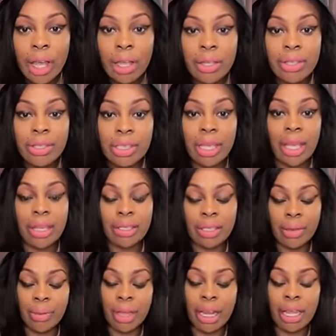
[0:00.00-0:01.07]
You said
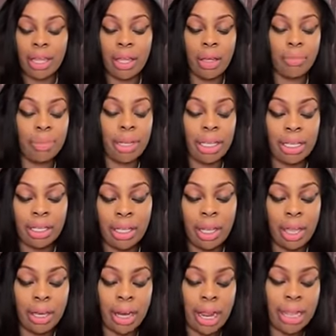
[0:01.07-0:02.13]
somebody, he completely
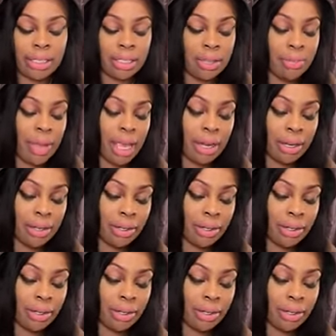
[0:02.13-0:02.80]
underestimated